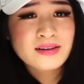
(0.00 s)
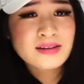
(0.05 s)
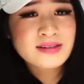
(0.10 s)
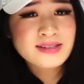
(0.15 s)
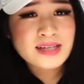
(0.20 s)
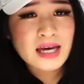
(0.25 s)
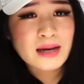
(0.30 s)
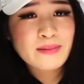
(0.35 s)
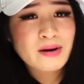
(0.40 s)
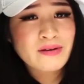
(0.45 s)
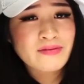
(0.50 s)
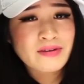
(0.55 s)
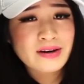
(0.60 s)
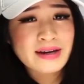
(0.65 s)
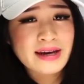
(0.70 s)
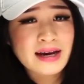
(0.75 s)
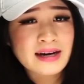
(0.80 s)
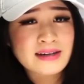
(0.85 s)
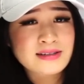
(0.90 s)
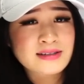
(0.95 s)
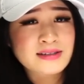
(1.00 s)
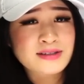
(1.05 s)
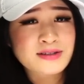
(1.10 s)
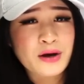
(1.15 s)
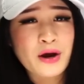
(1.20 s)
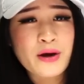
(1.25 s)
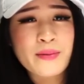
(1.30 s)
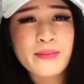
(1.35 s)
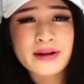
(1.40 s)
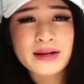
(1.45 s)
This game already has
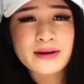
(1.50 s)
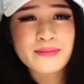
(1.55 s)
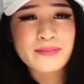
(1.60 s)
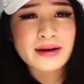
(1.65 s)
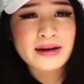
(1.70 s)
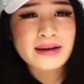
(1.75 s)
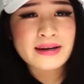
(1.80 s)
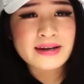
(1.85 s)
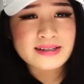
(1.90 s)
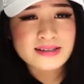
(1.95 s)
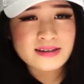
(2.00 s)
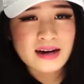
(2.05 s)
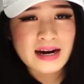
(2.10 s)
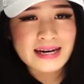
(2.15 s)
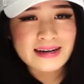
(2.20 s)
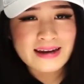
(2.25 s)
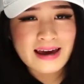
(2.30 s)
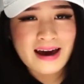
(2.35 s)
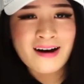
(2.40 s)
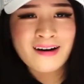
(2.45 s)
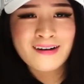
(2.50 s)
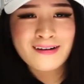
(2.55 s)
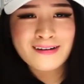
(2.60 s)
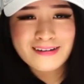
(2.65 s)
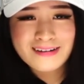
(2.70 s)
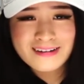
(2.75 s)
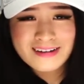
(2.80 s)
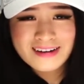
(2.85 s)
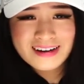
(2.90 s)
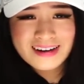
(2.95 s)
so many meanings right now.